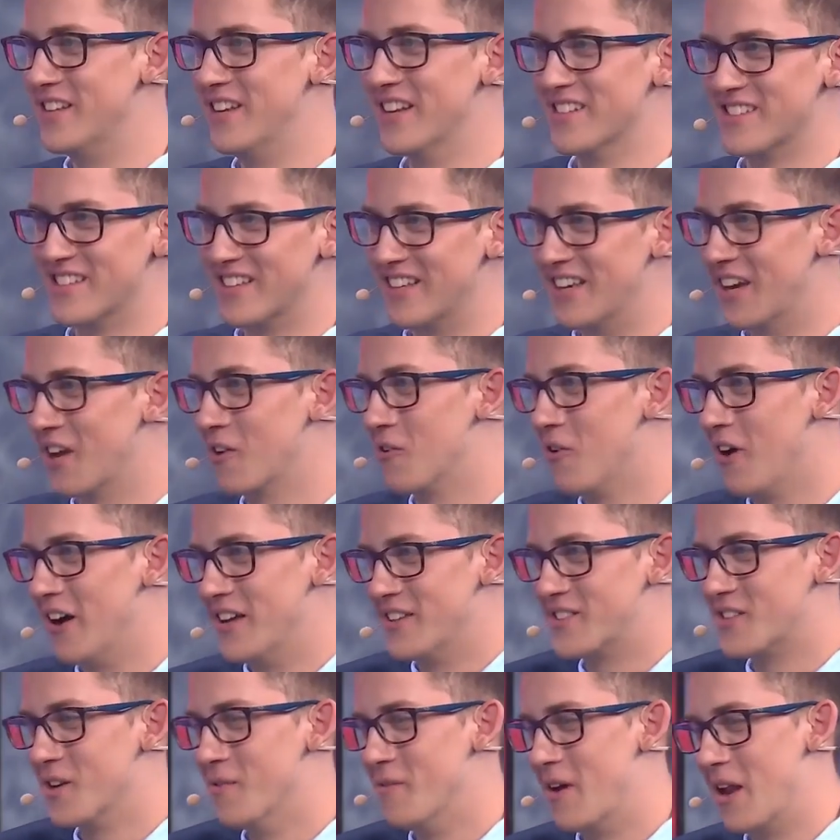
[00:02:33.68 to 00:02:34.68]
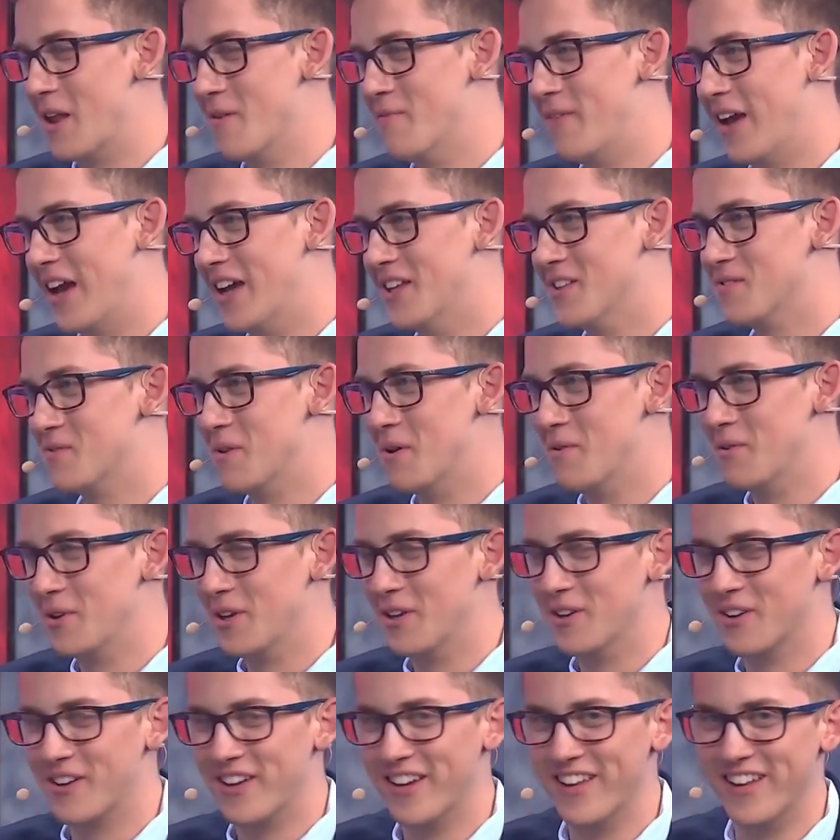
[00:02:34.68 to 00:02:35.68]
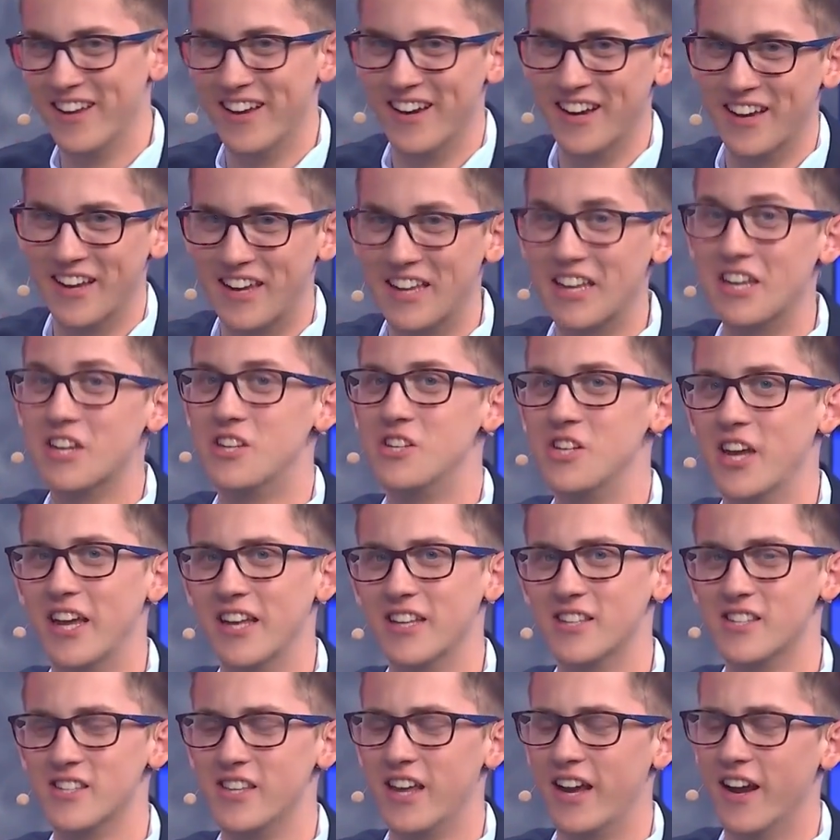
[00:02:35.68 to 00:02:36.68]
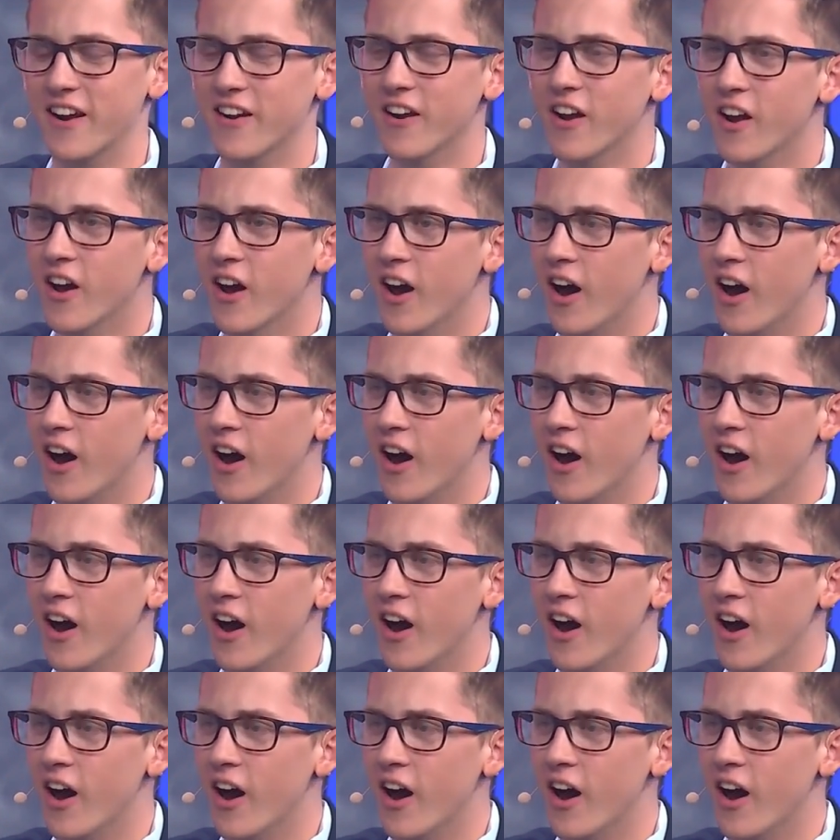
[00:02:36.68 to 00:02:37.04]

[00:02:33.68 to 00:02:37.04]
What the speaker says: he doesn't get quite so many bans, maybe you can get a chance there.